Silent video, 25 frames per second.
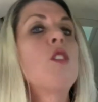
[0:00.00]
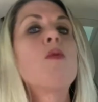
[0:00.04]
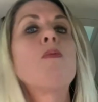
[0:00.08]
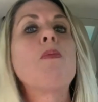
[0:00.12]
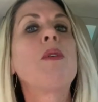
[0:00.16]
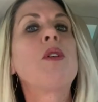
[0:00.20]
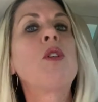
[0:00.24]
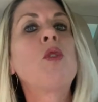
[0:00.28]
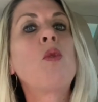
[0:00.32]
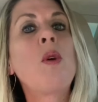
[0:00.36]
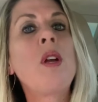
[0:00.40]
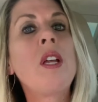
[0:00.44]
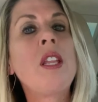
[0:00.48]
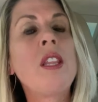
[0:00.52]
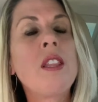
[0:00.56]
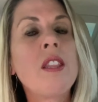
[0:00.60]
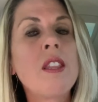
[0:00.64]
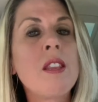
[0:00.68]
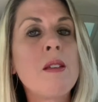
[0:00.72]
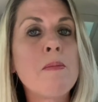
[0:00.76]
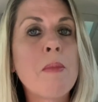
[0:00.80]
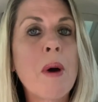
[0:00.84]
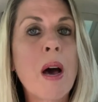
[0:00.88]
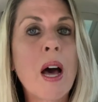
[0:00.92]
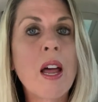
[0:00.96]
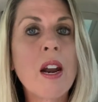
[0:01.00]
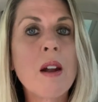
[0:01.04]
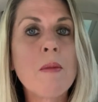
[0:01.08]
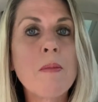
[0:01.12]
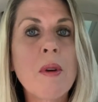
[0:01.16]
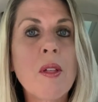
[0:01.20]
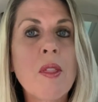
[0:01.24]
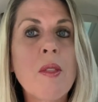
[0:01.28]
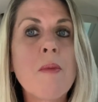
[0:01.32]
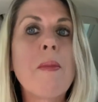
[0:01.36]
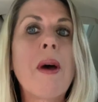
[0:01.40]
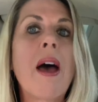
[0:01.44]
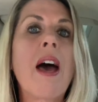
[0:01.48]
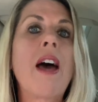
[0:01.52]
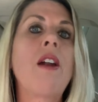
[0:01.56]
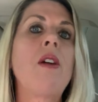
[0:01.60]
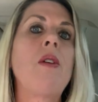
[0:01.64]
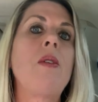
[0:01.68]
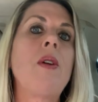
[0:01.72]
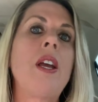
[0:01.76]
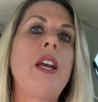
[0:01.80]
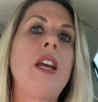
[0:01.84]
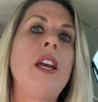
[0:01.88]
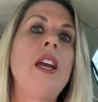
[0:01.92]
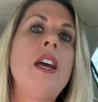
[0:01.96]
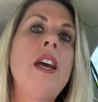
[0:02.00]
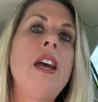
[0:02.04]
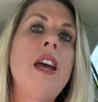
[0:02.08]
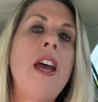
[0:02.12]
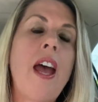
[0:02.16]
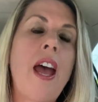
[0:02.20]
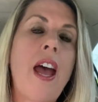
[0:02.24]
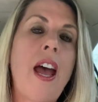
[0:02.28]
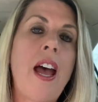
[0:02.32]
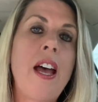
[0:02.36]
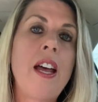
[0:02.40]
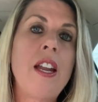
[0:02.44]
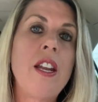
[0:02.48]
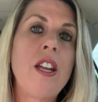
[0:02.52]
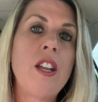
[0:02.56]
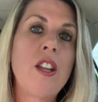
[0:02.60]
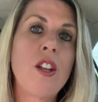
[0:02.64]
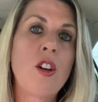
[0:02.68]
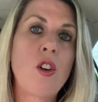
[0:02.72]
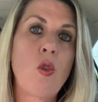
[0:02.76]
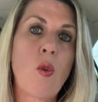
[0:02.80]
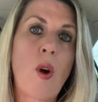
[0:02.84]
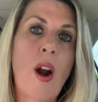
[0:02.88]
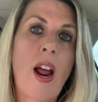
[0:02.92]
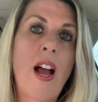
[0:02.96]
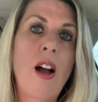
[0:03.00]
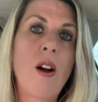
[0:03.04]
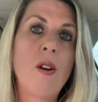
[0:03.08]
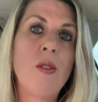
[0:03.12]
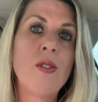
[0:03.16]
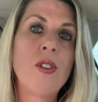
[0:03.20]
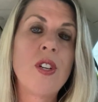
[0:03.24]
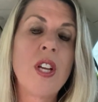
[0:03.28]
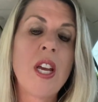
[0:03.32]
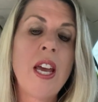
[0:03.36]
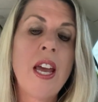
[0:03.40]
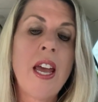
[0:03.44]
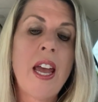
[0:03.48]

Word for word: between the bottom of the battery and the ground.